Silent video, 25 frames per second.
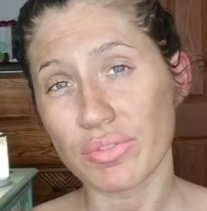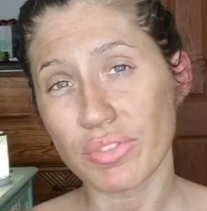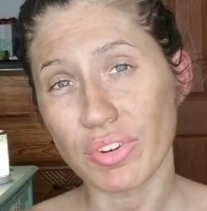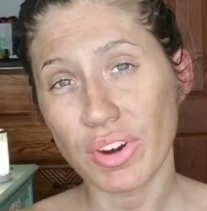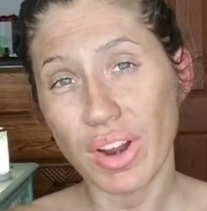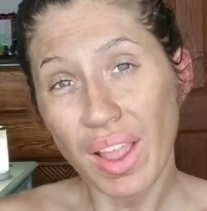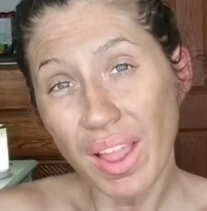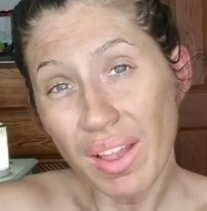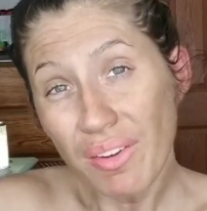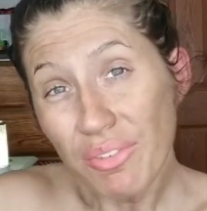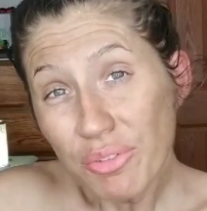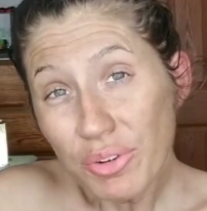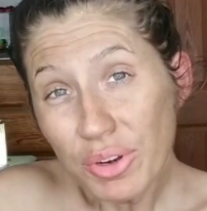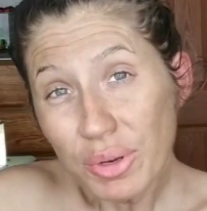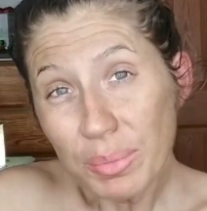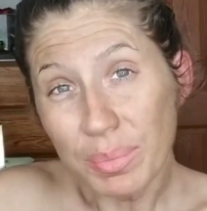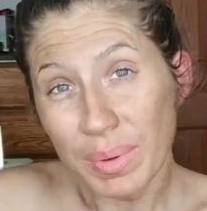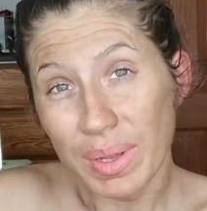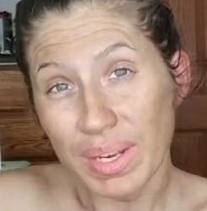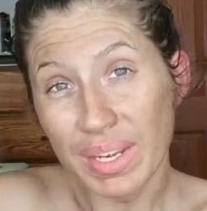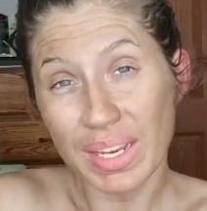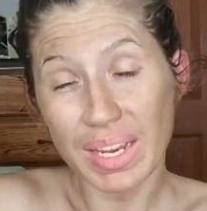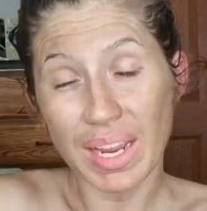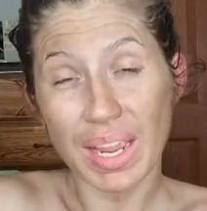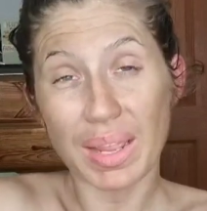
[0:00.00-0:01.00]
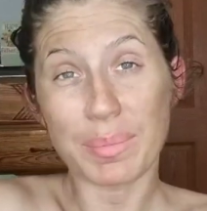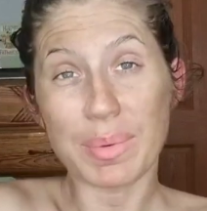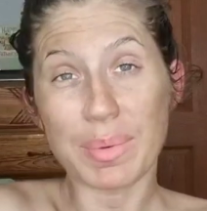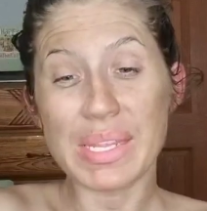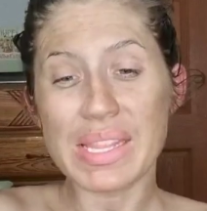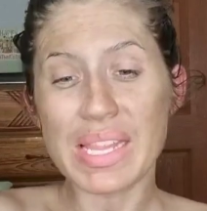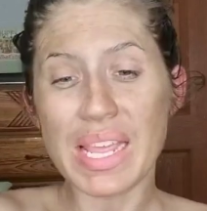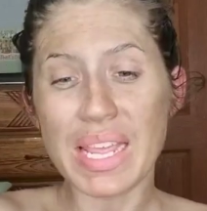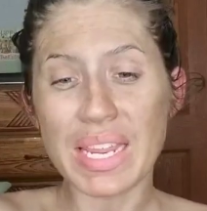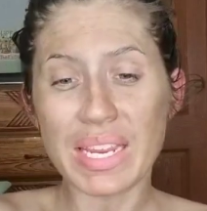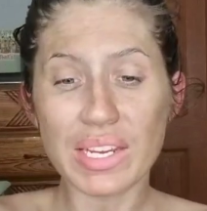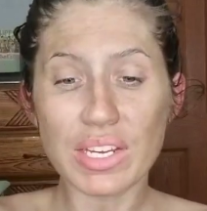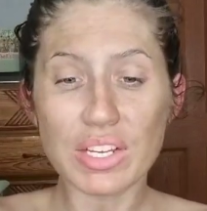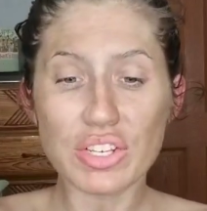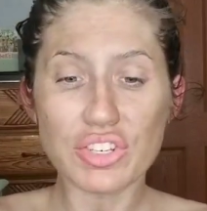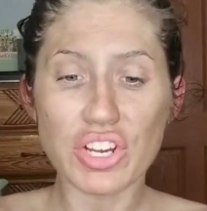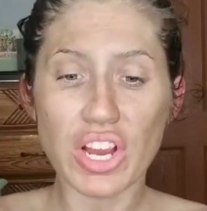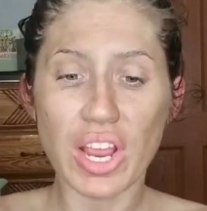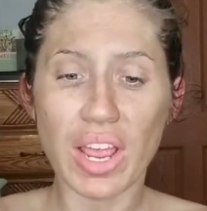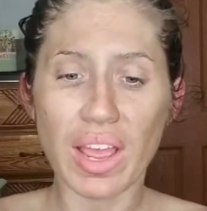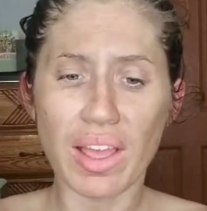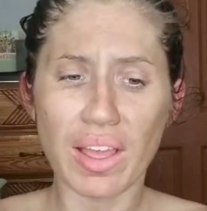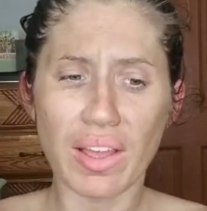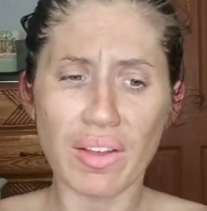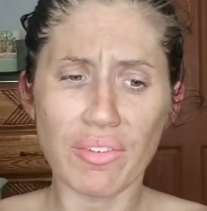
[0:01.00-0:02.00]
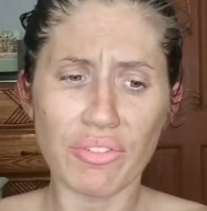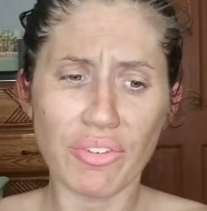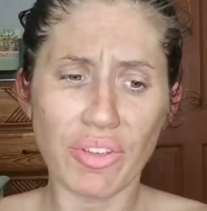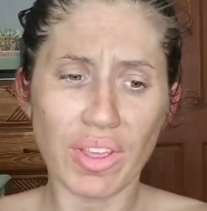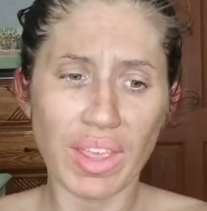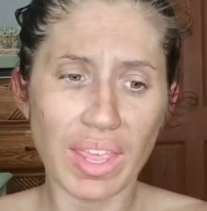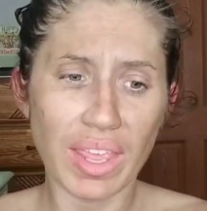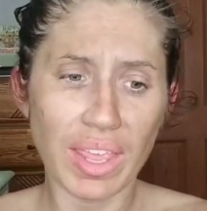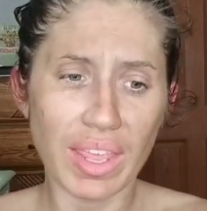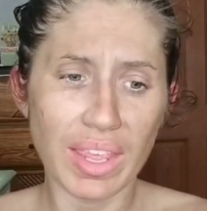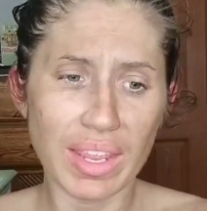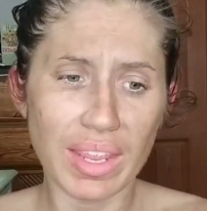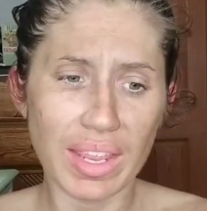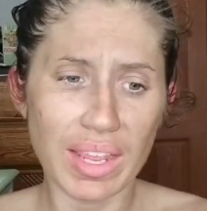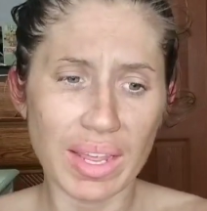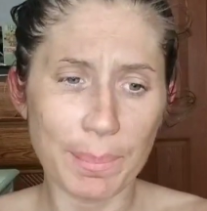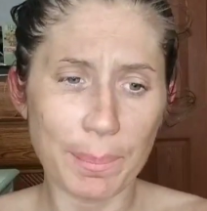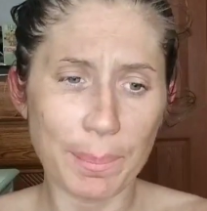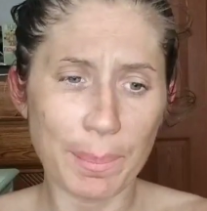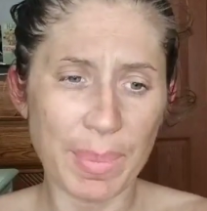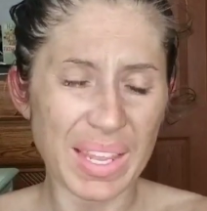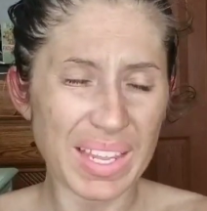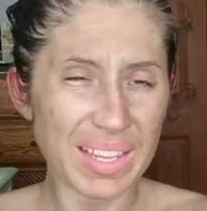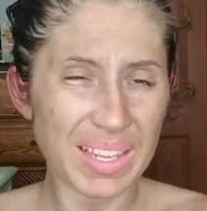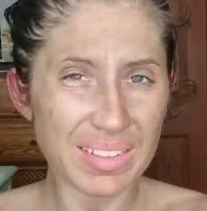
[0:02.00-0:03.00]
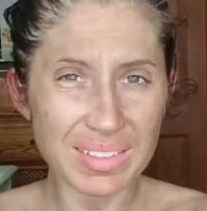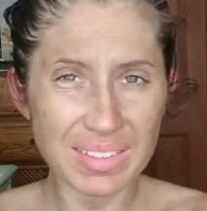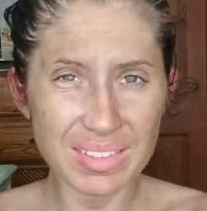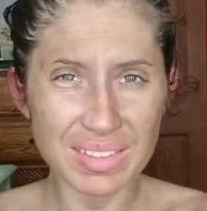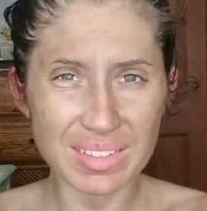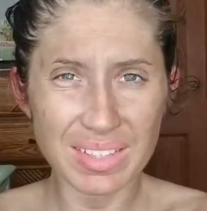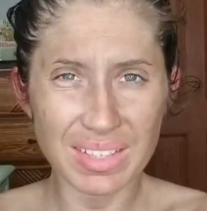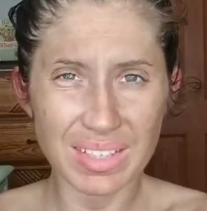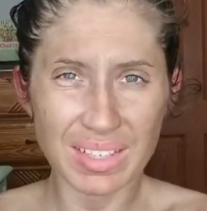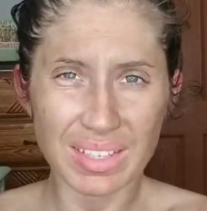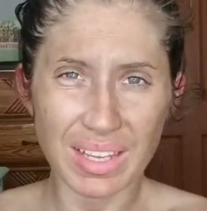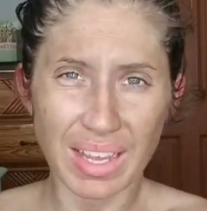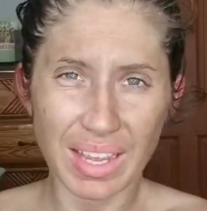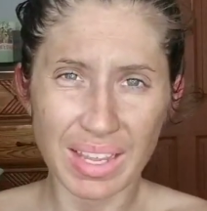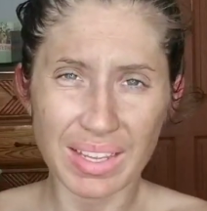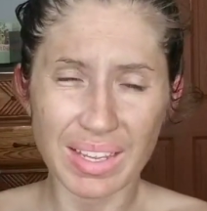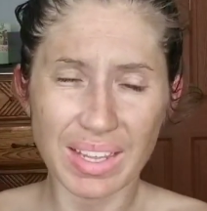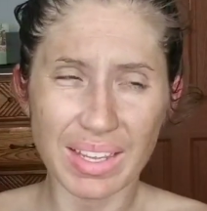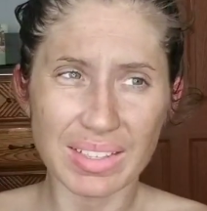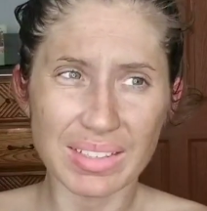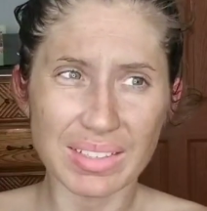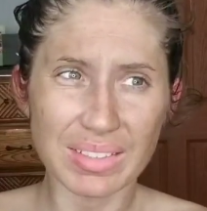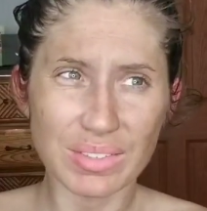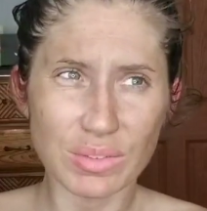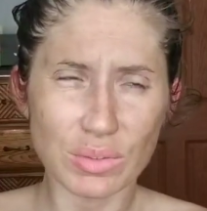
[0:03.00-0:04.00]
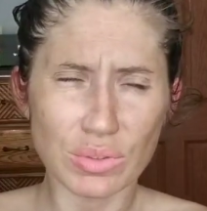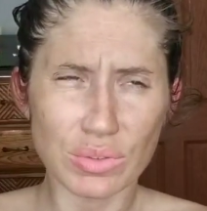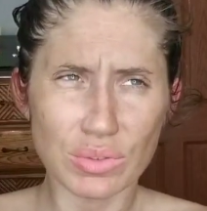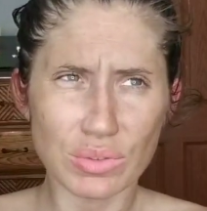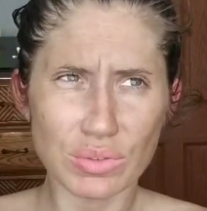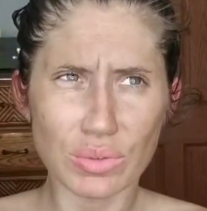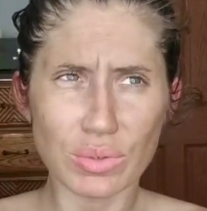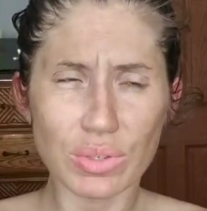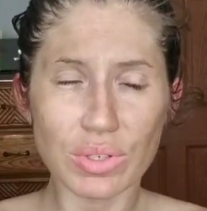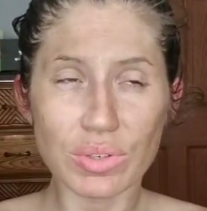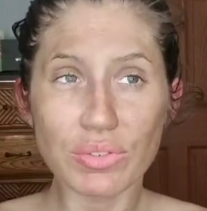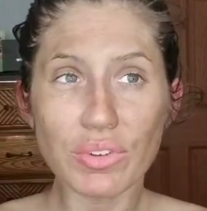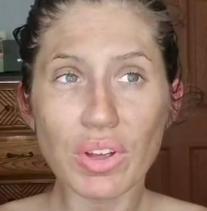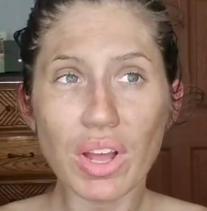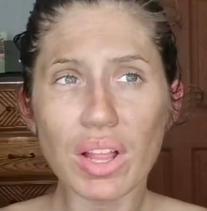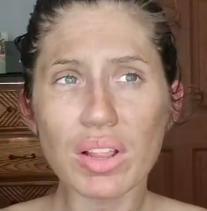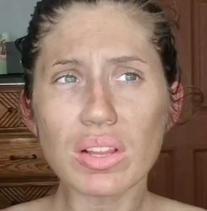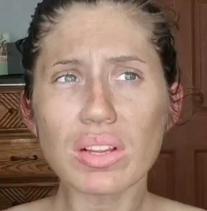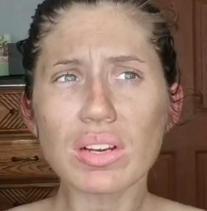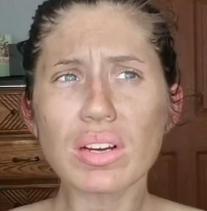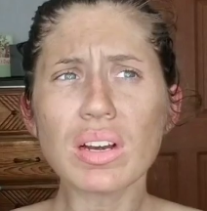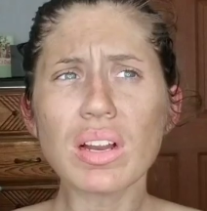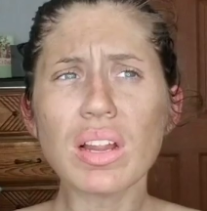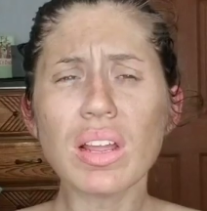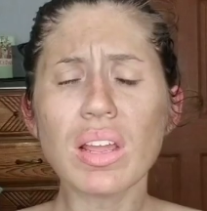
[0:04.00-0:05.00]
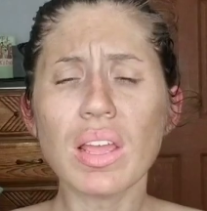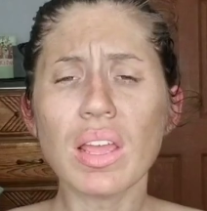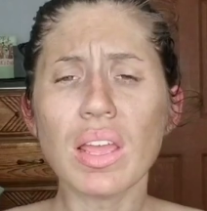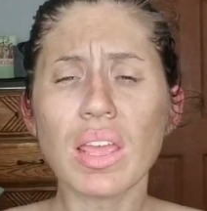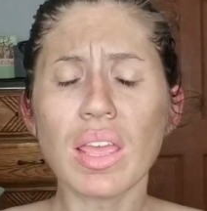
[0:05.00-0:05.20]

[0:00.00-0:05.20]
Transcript: are for everybody. I mean, they each have a base, I guess, sort of color.